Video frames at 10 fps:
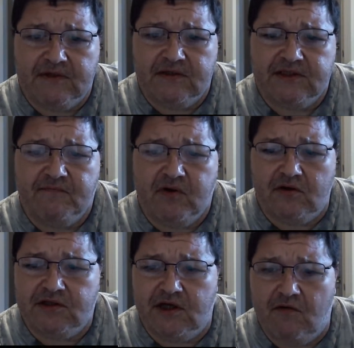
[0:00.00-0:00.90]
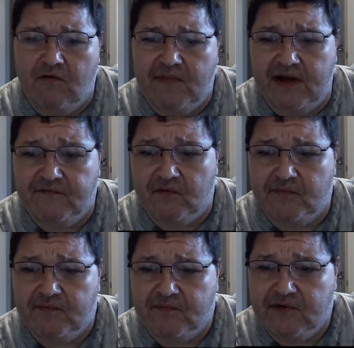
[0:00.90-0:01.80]
It's important to note that
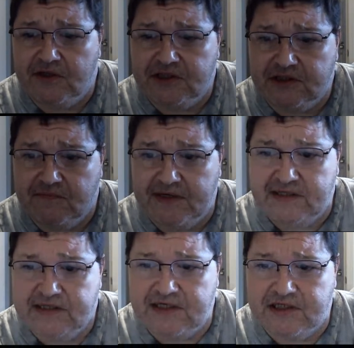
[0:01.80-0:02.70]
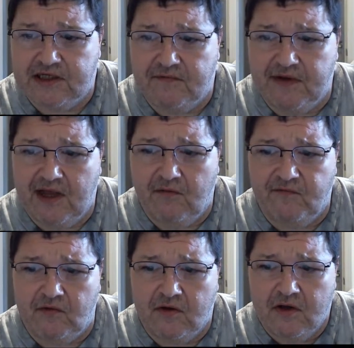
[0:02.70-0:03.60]
mindfulness meditation can be
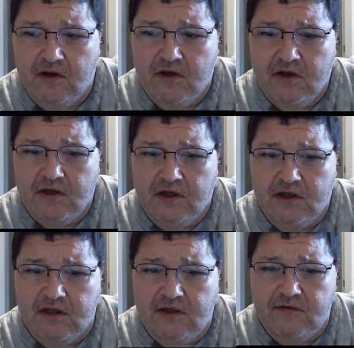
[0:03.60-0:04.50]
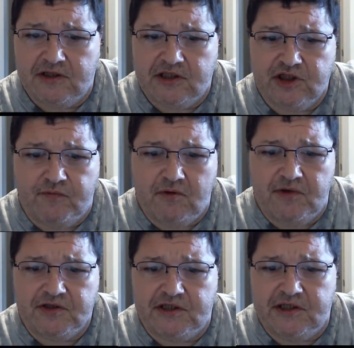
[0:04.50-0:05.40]
helpful as a
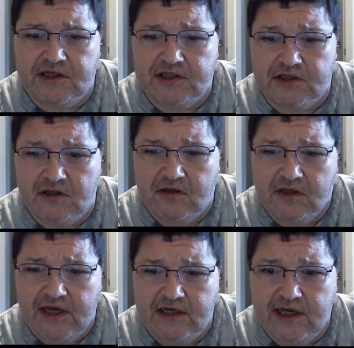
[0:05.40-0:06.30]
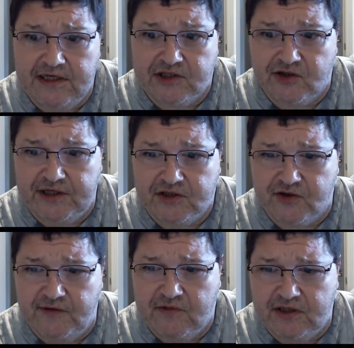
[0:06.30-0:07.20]
supplement to traditional ADHD
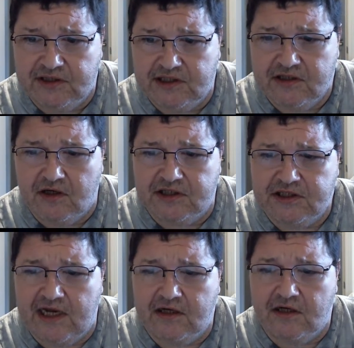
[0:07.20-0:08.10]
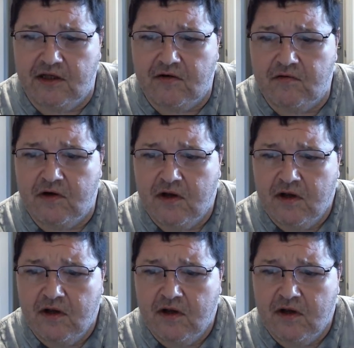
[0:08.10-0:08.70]
treatment. It's not a standalone.